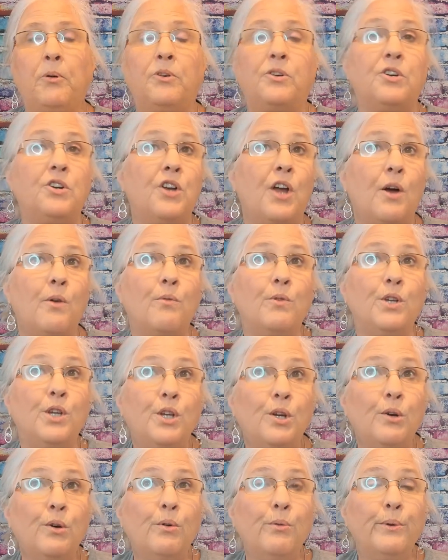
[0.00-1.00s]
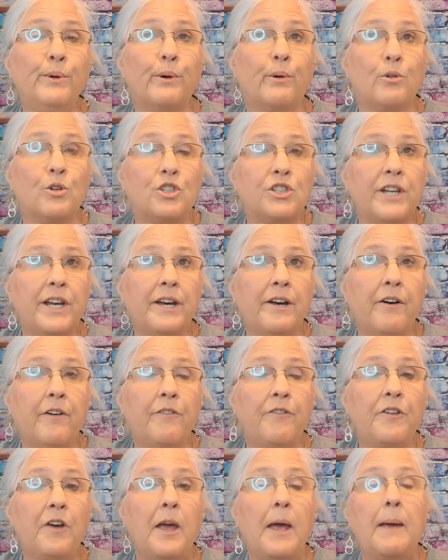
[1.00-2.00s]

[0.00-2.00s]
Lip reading: to know you yourself,